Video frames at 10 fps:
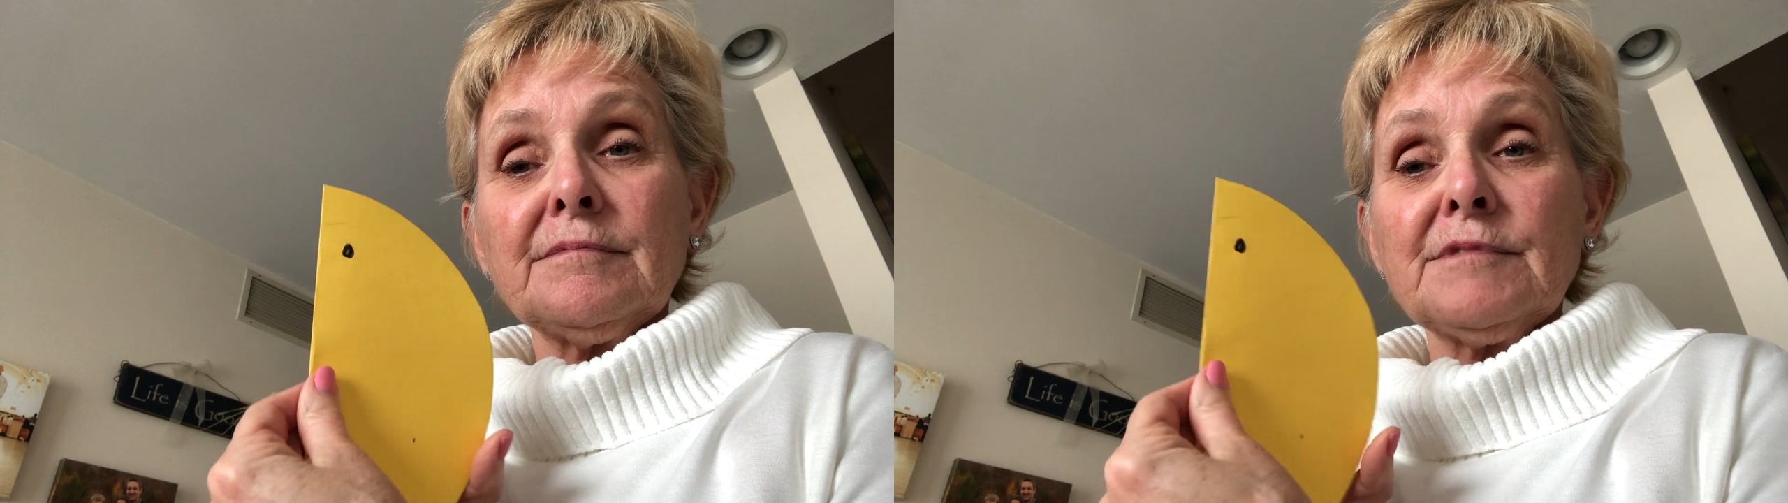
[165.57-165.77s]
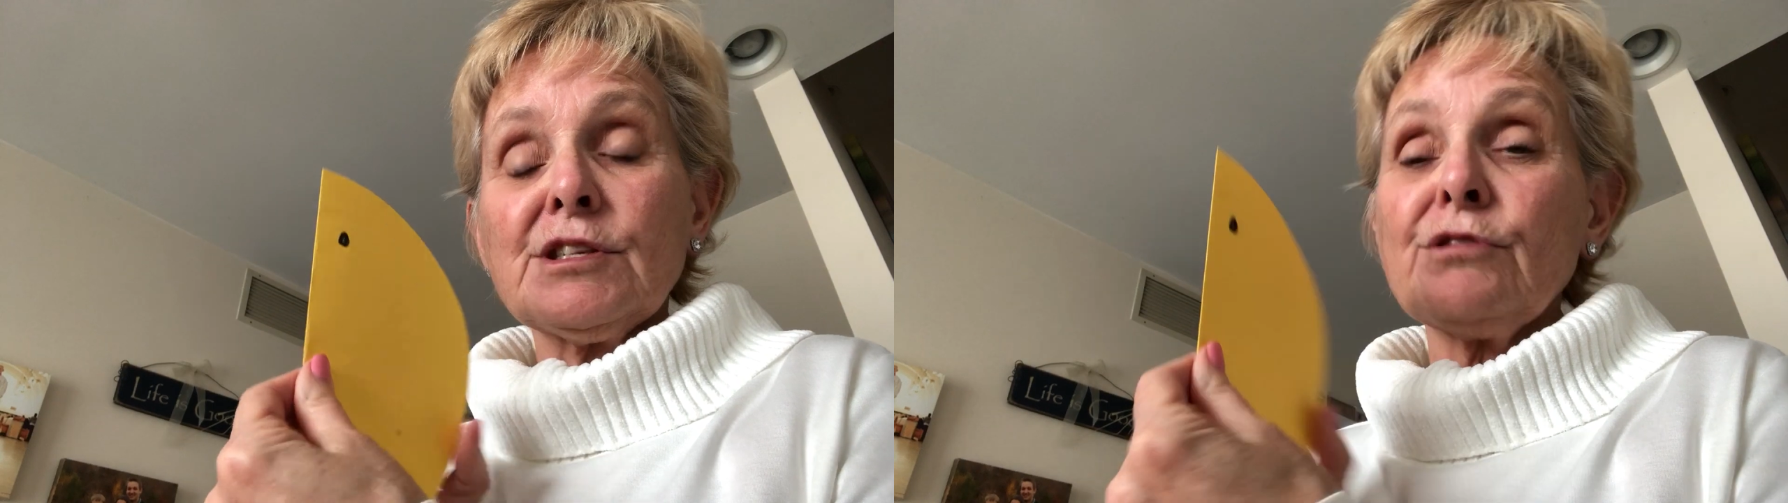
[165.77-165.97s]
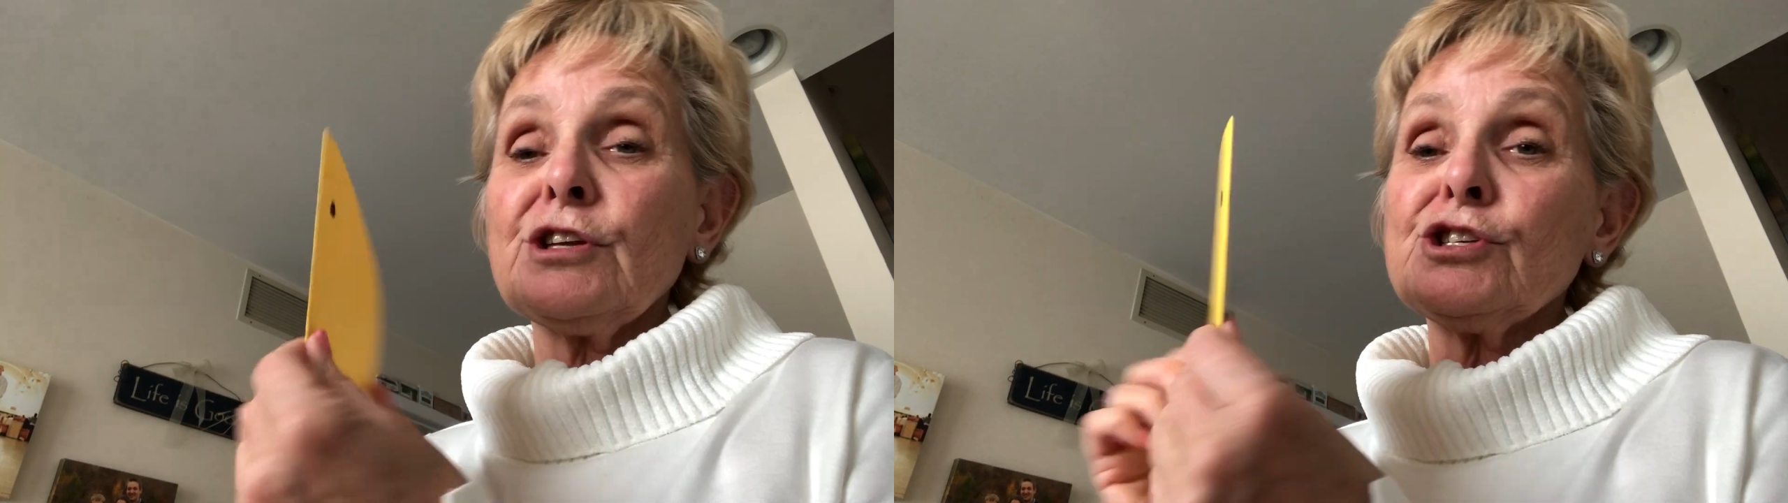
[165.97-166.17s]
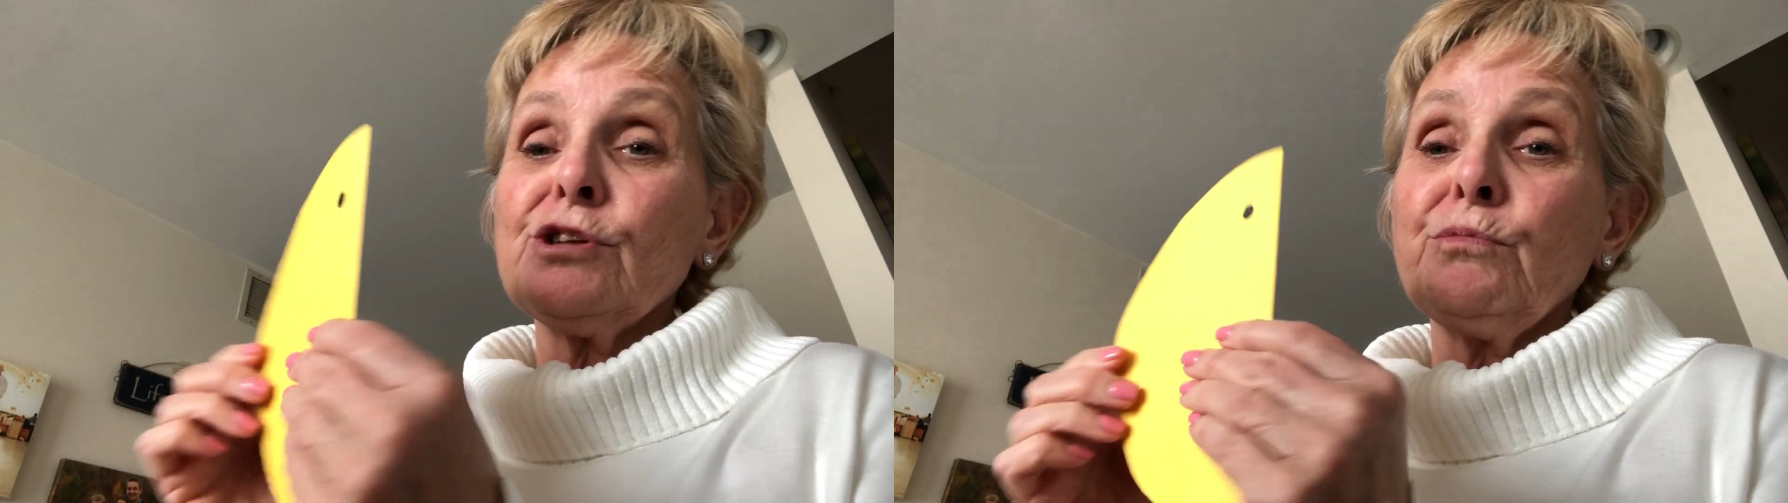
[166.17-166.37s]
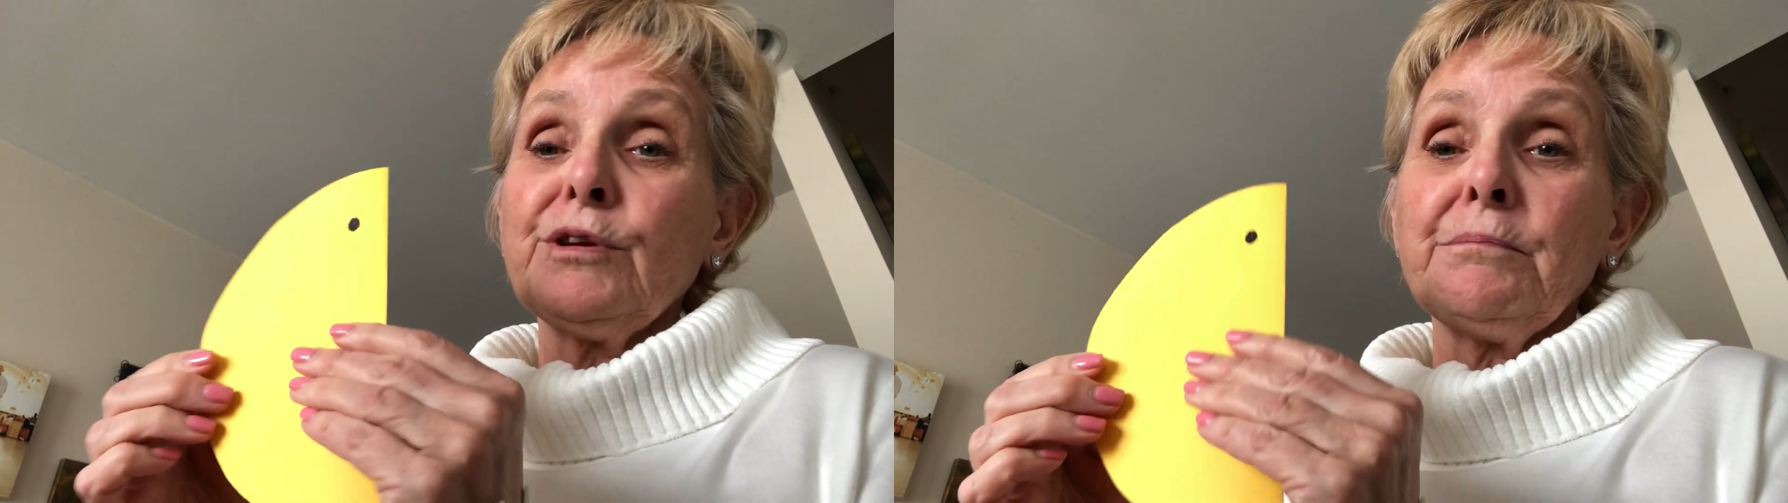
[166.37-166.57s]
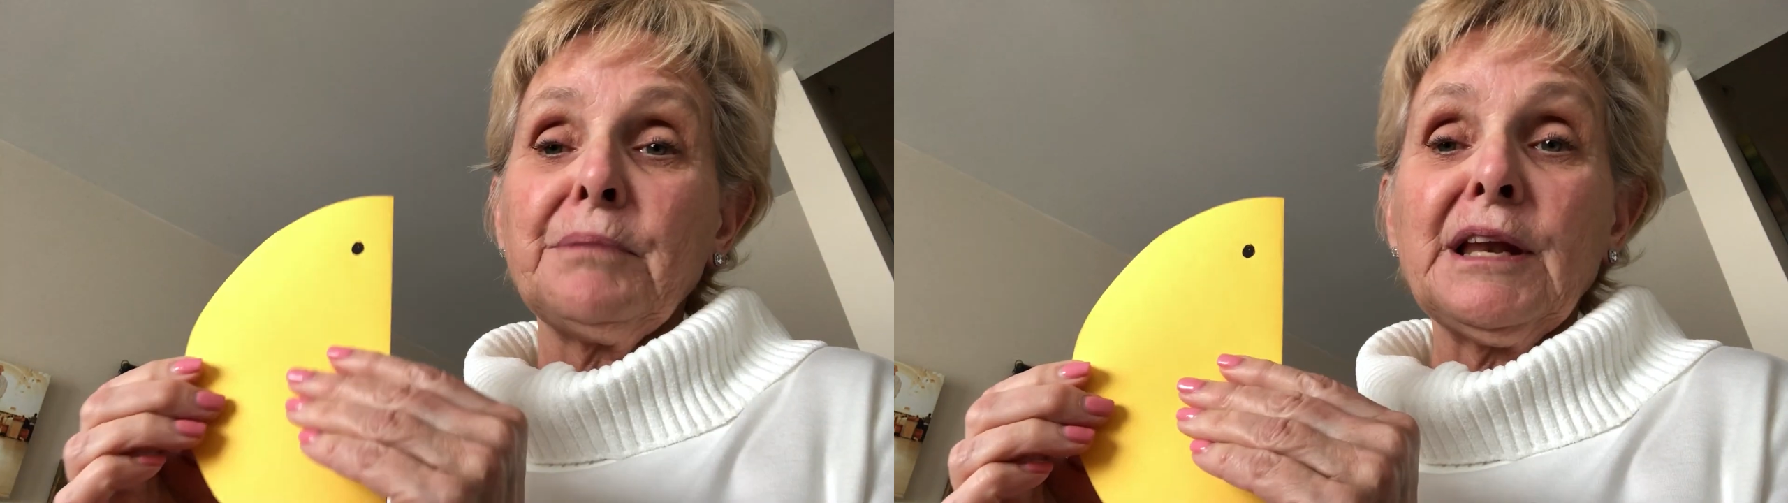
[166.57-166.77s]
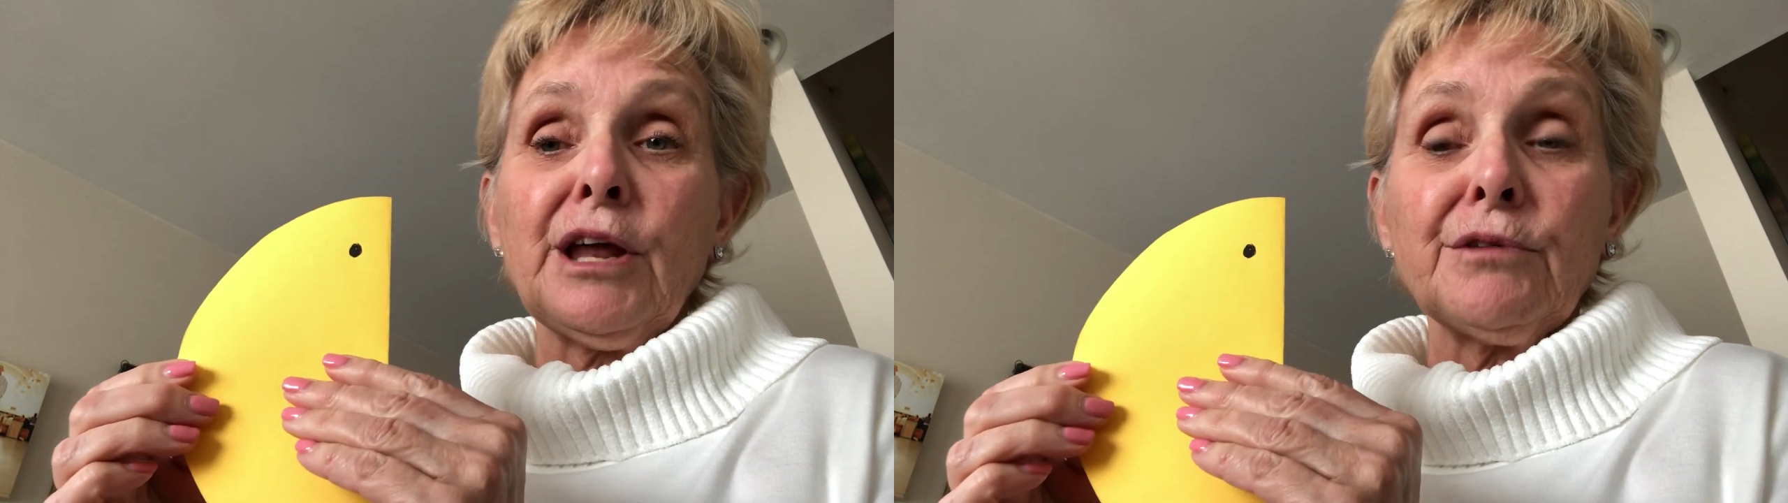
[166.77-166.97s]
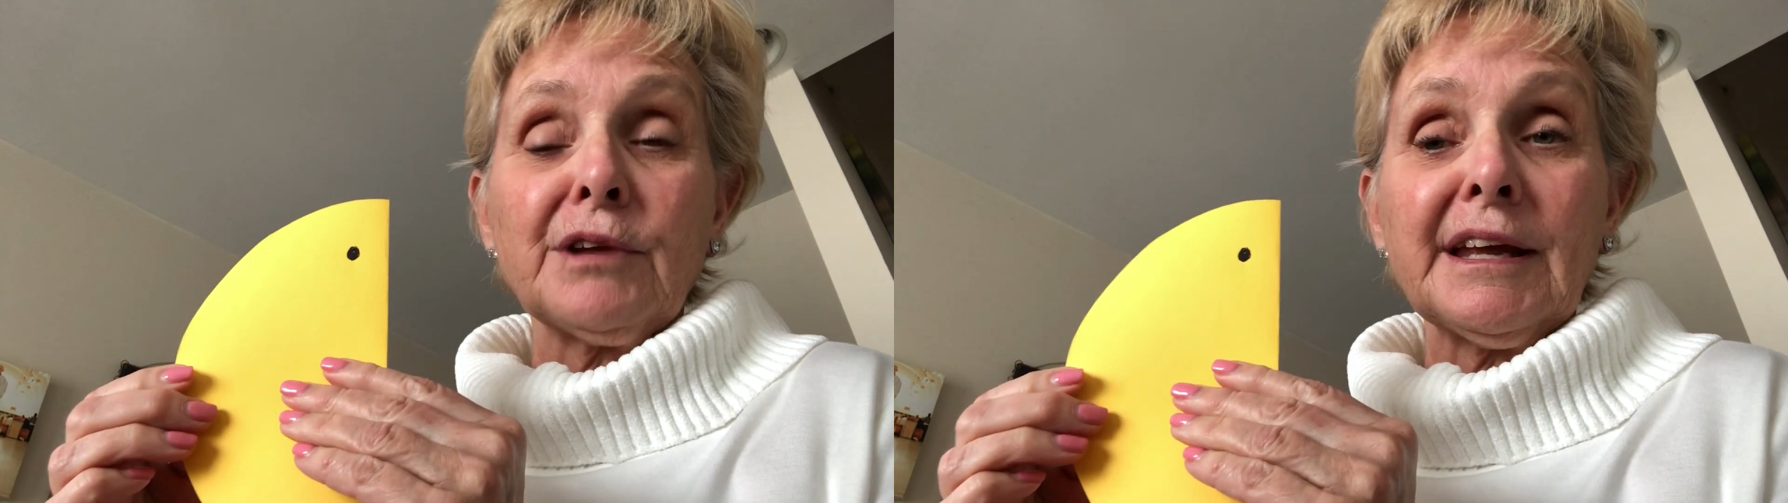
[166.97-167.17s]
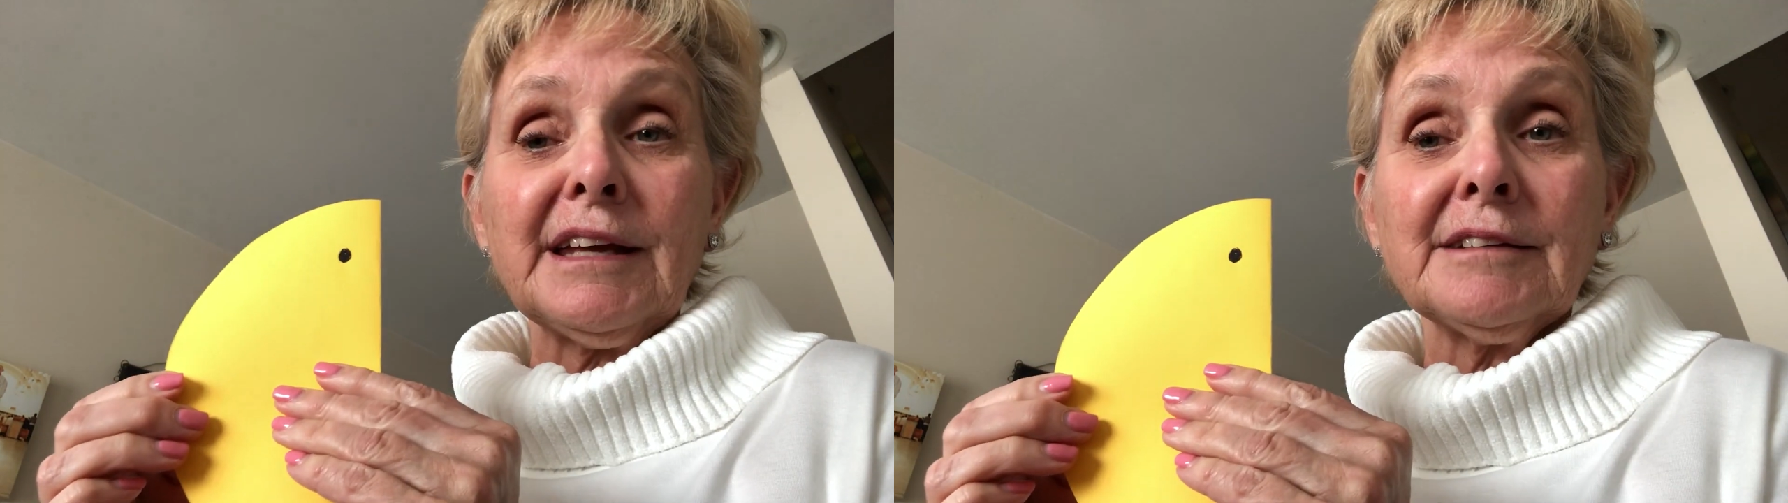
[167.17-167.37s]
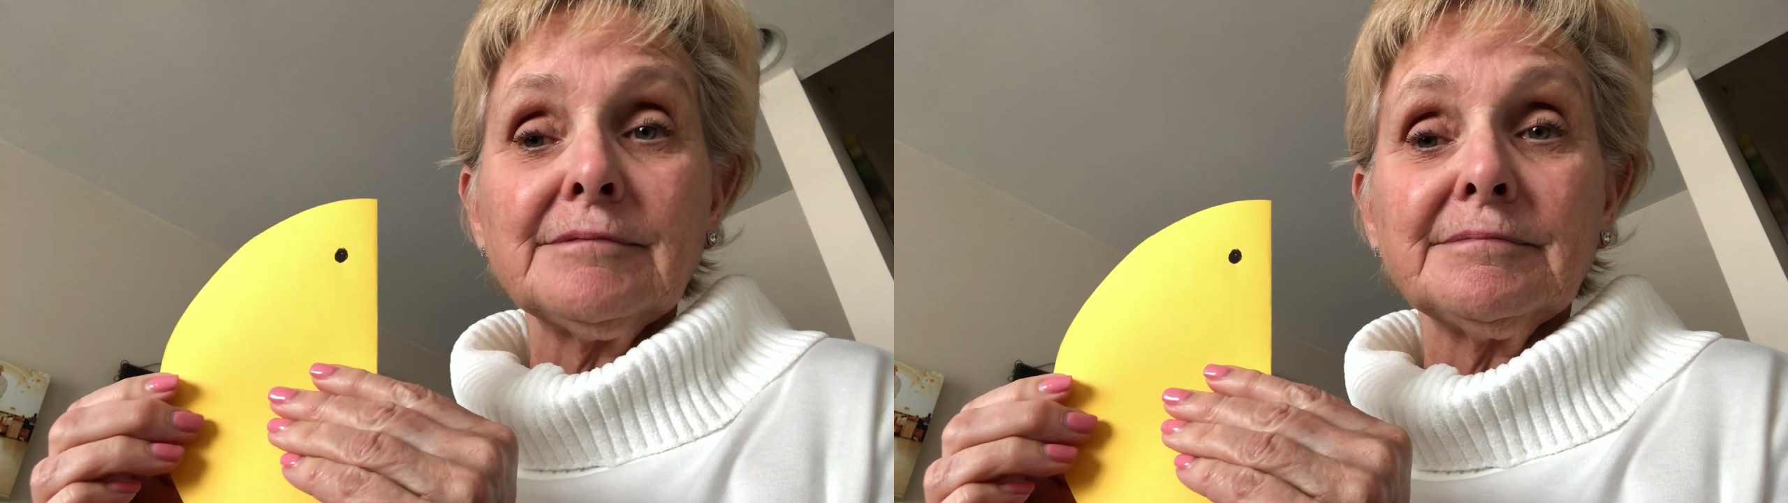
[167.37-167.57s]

so that she wouldn't be lonely.